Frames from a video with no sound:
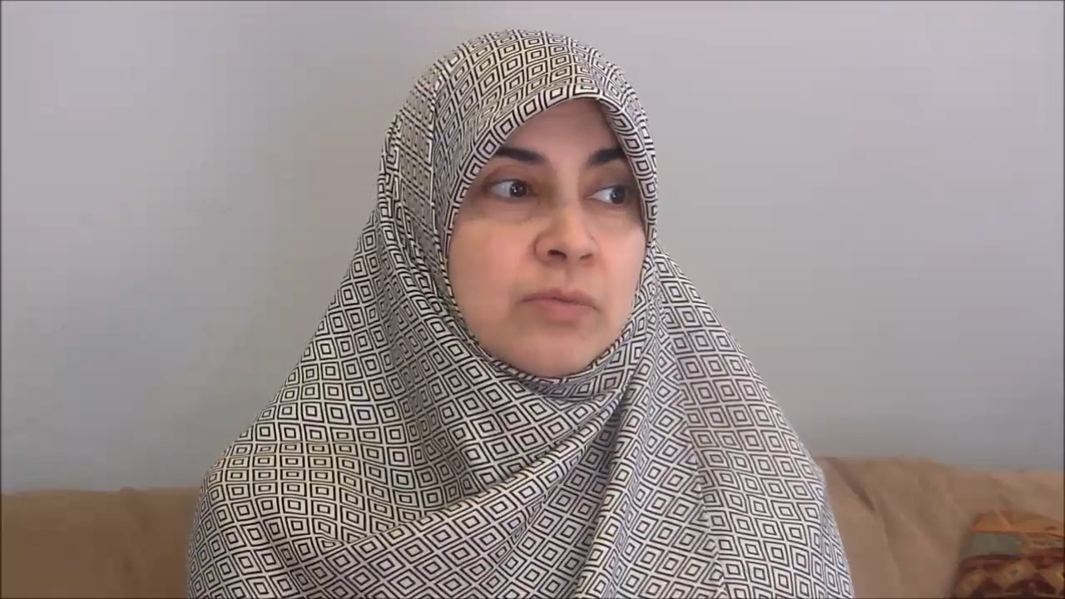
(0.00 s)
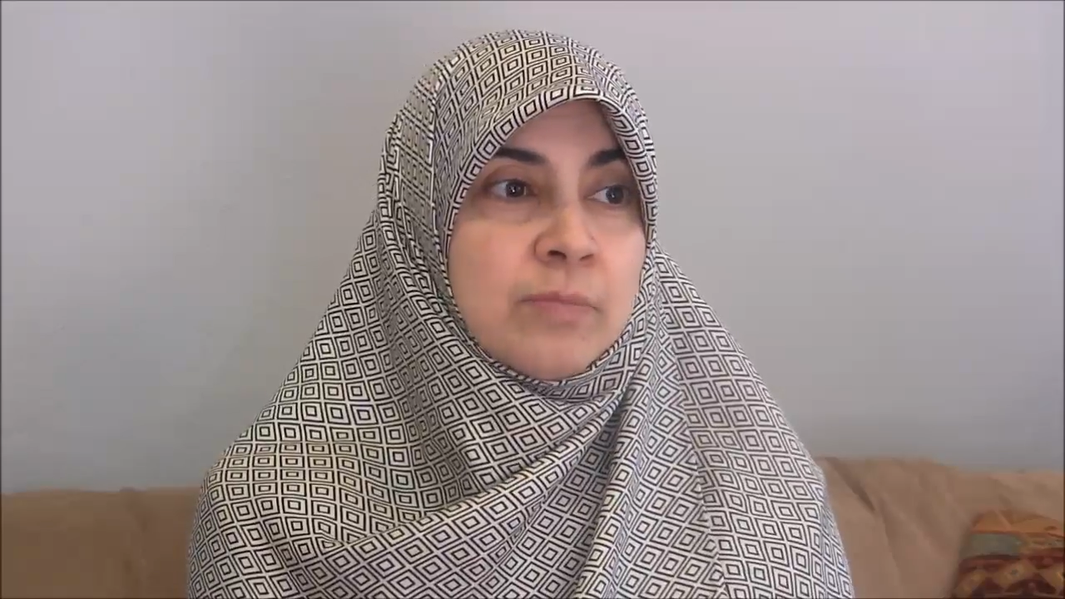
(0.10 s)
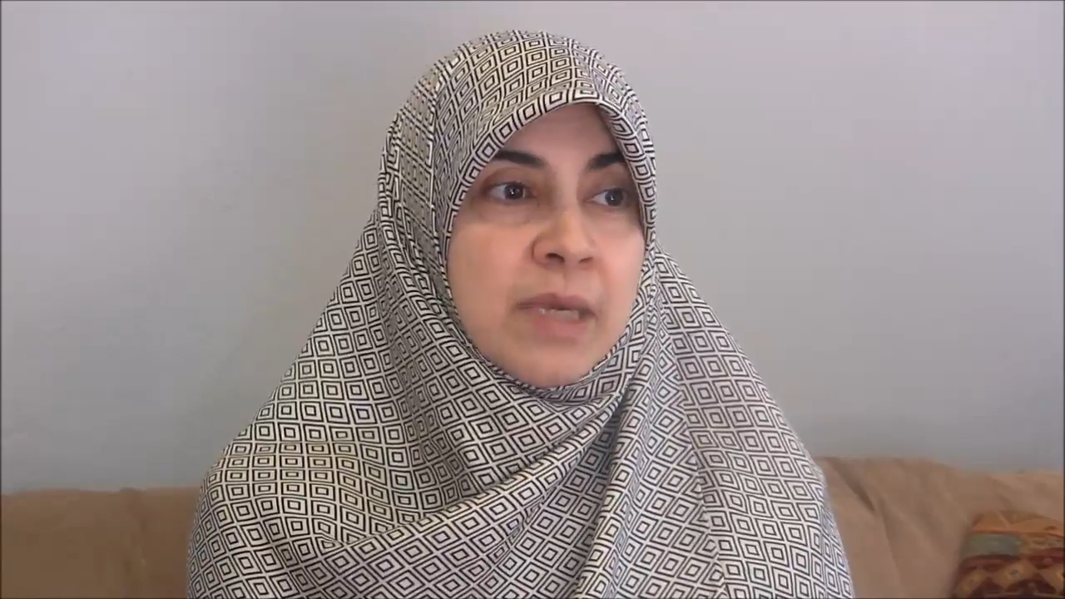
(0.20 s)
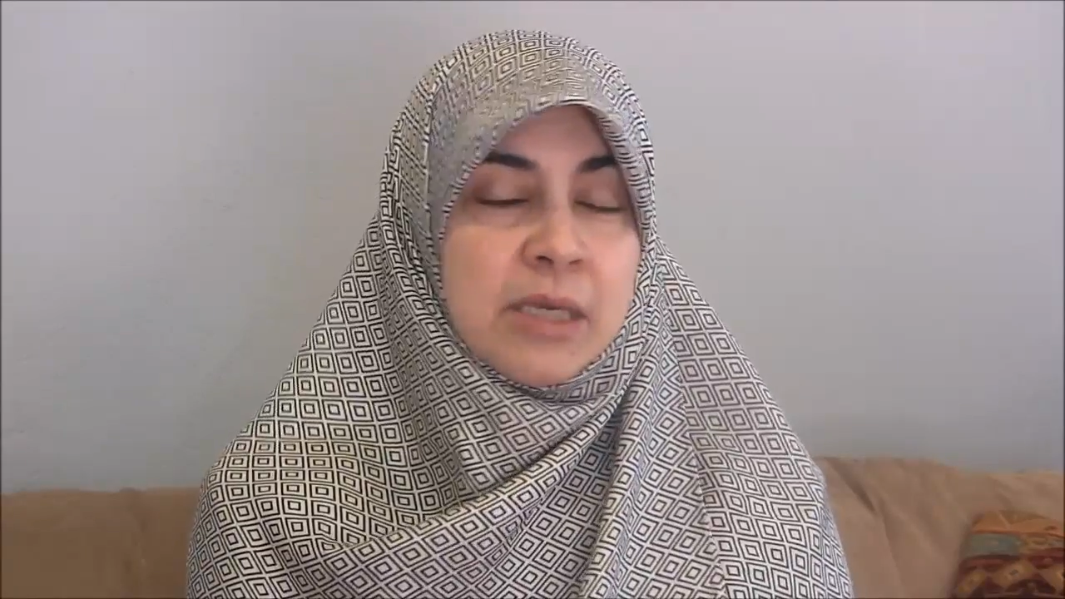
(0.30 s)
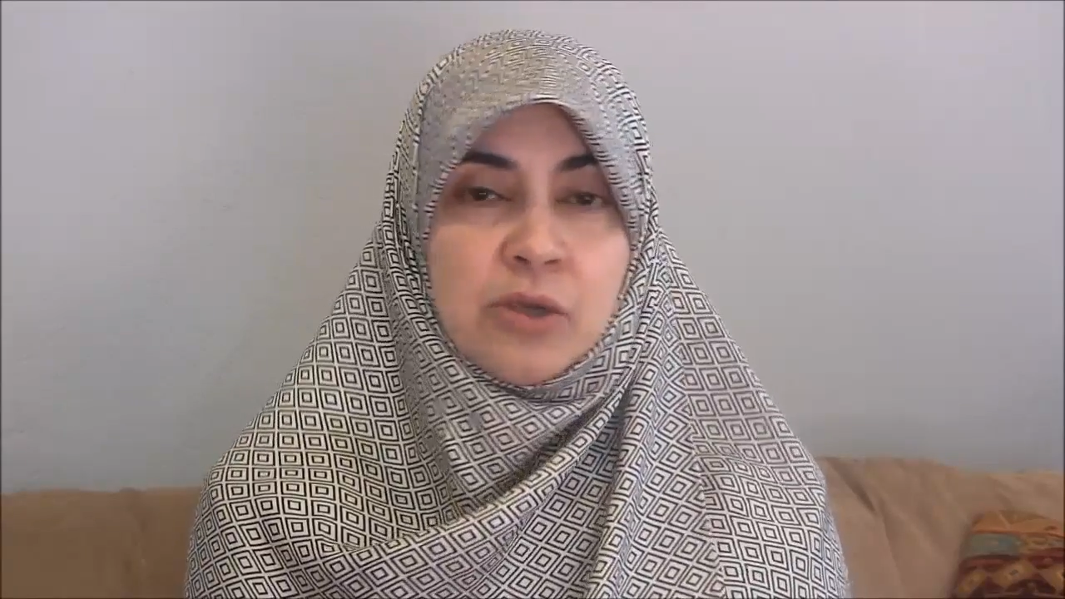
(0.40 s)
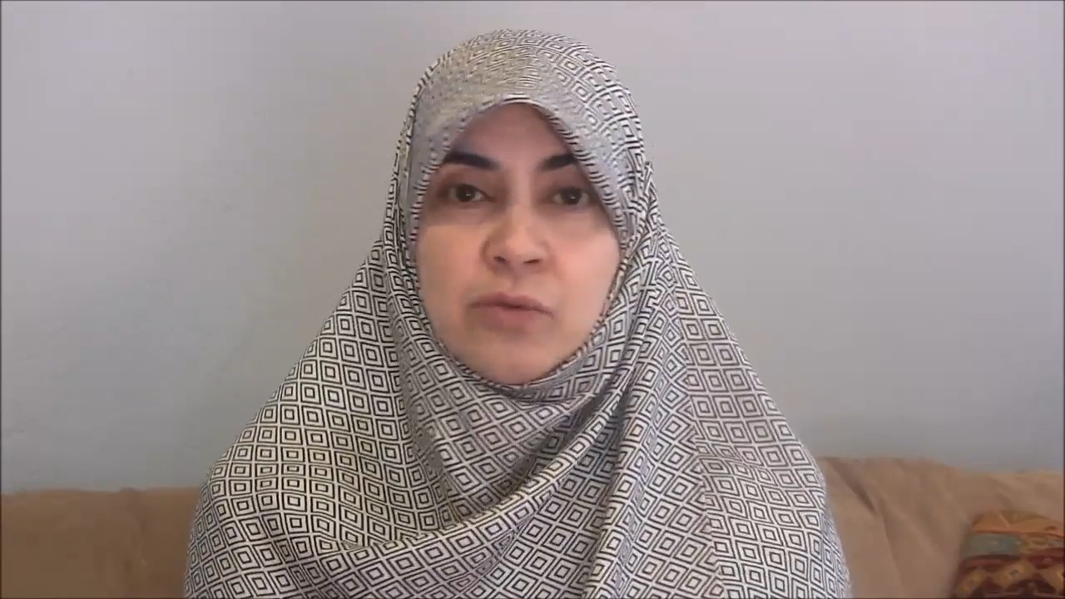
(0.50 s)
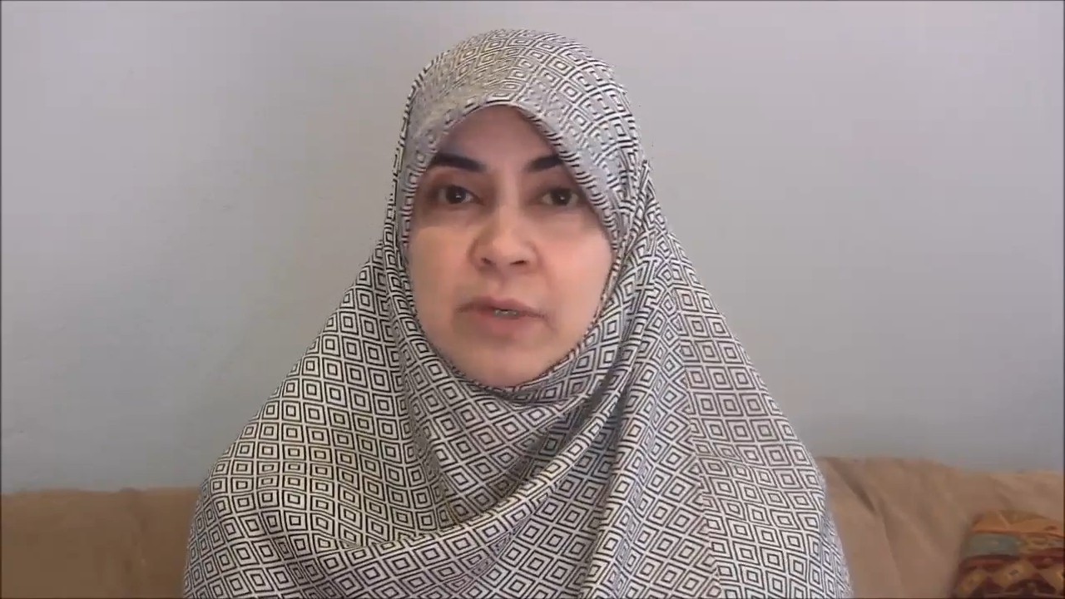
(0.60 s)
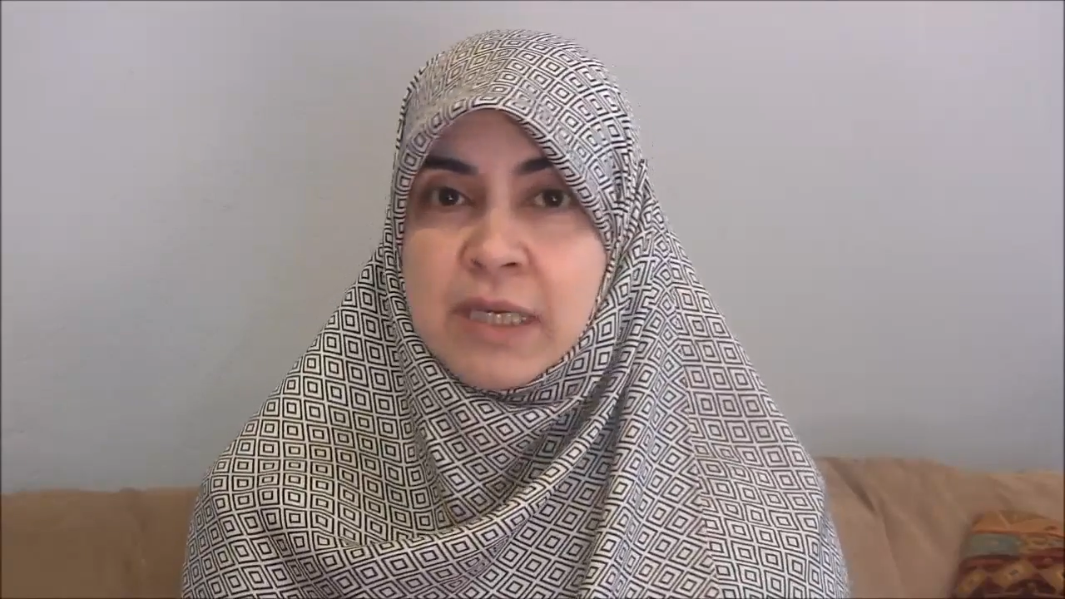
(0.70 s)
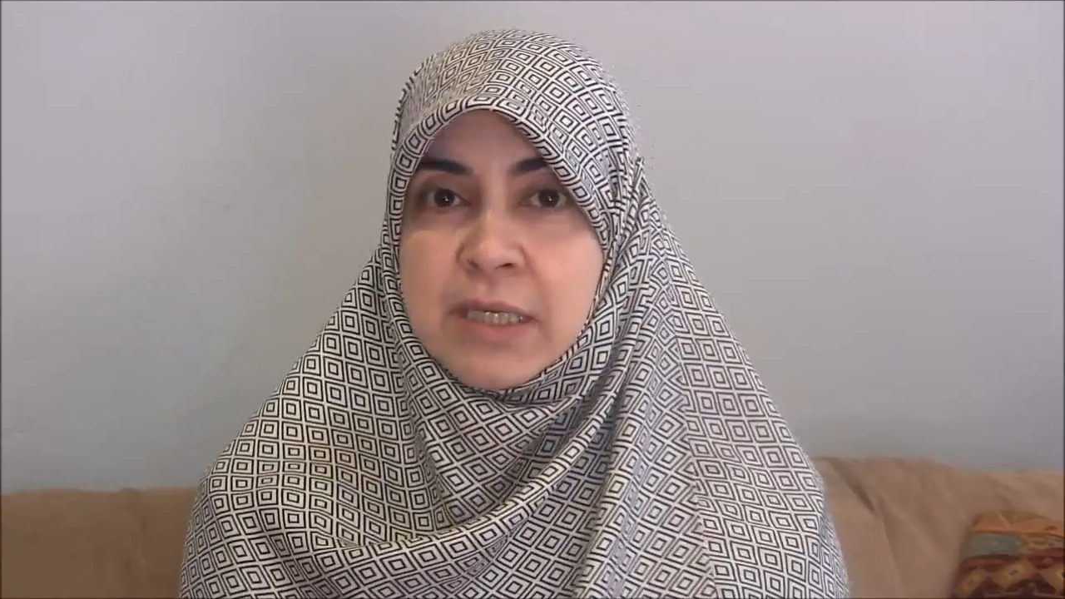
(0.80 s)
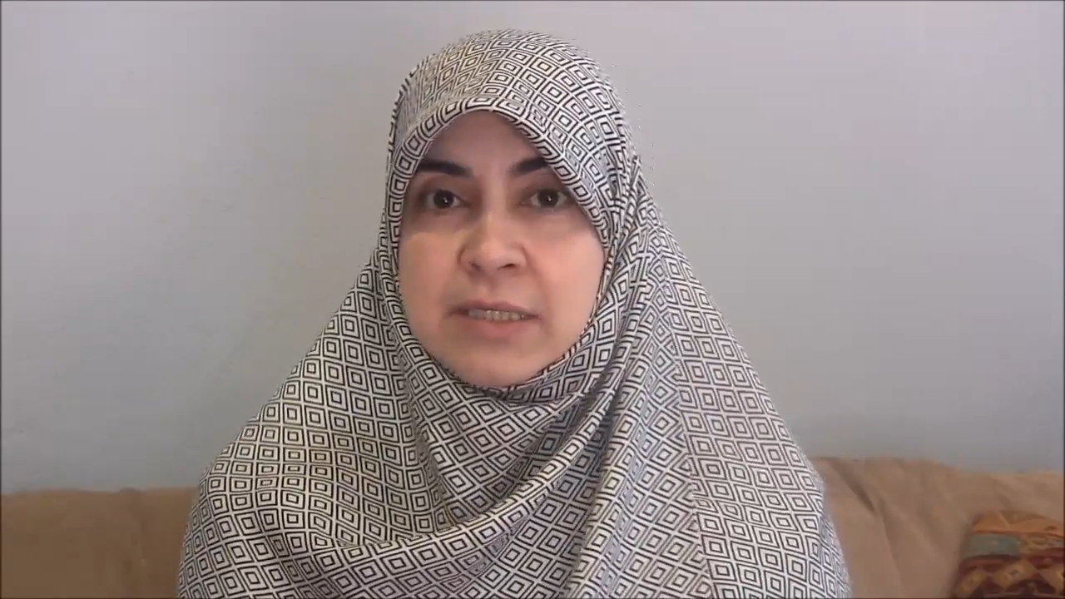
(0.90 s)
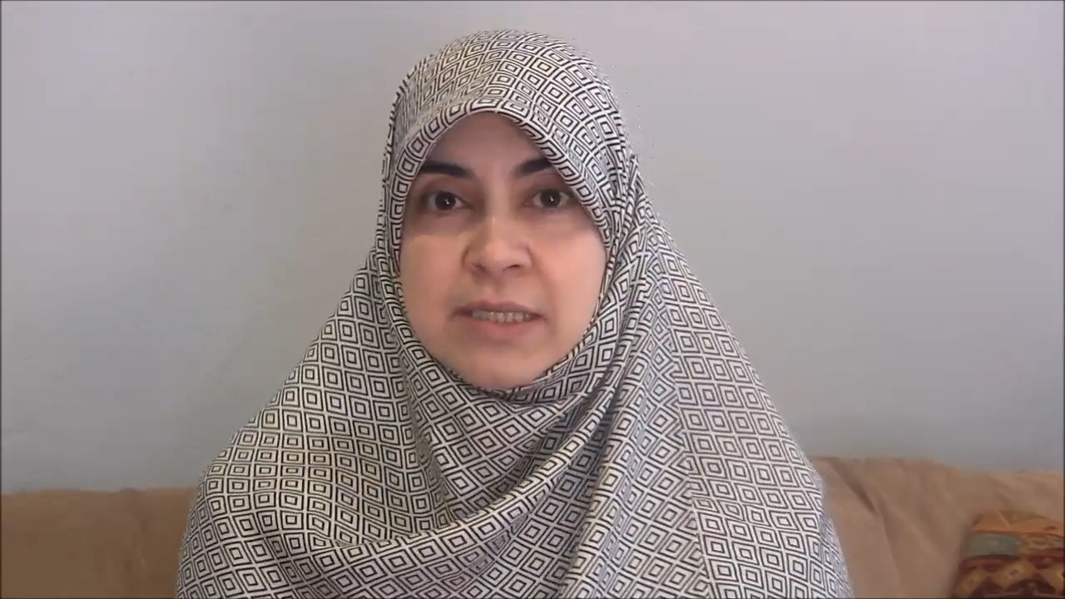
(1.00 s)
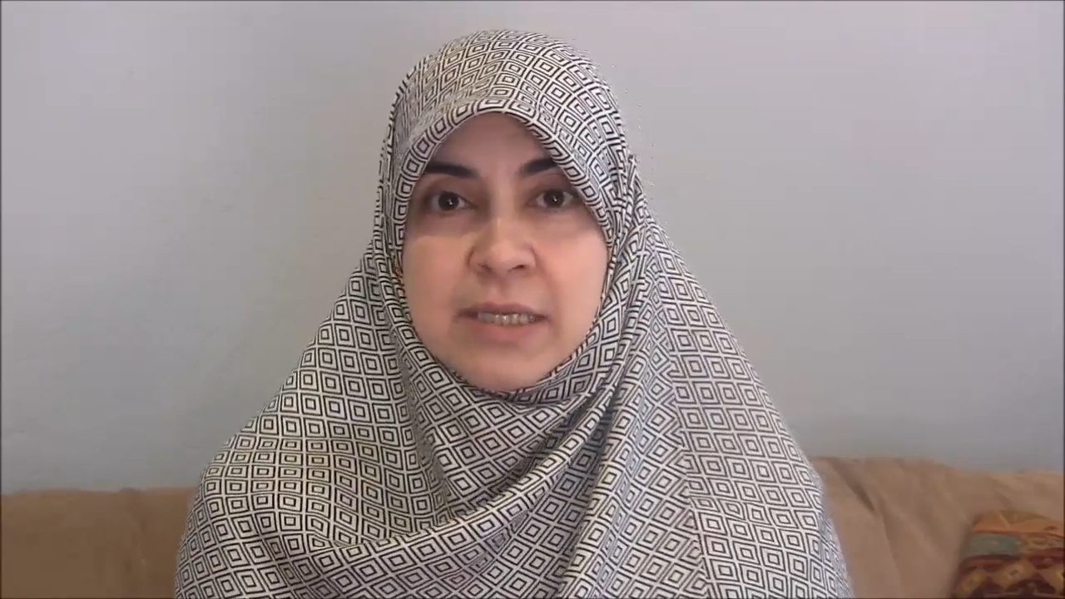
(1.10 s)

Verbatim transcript: make you eat